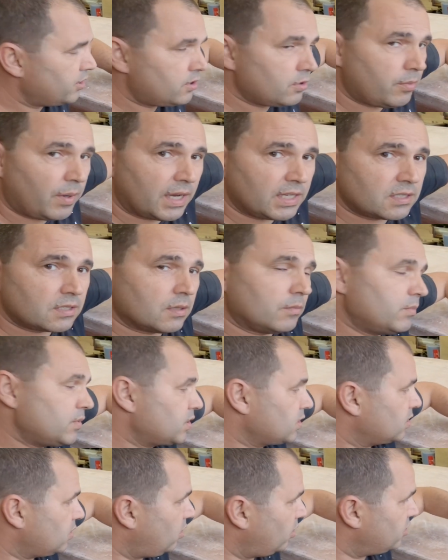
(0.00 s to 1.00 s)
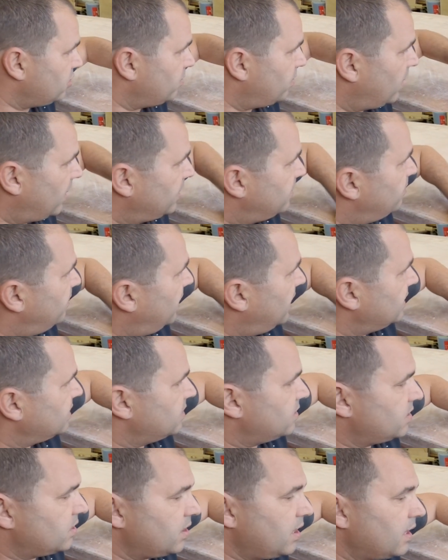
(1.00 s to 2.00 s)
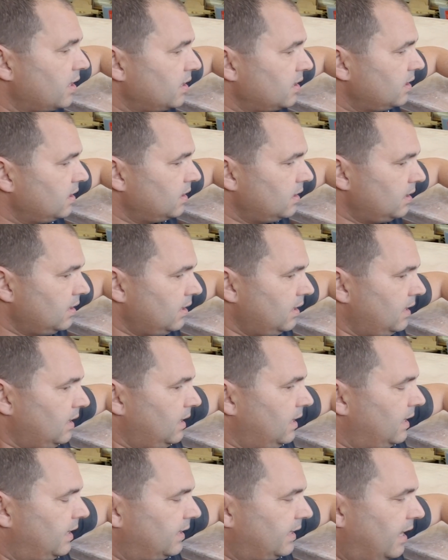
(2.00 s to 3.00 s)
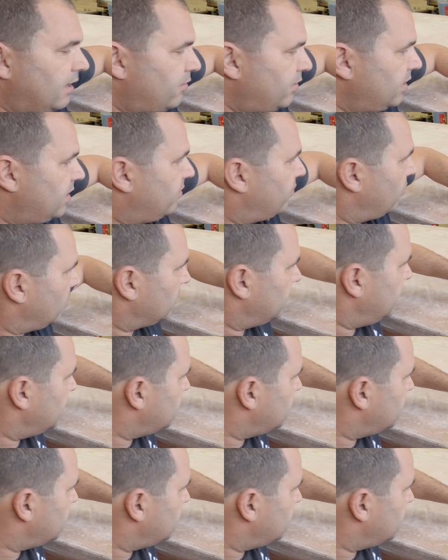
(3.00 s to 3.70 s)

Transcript: going to buy some Scotch-Brite pads and get rid of all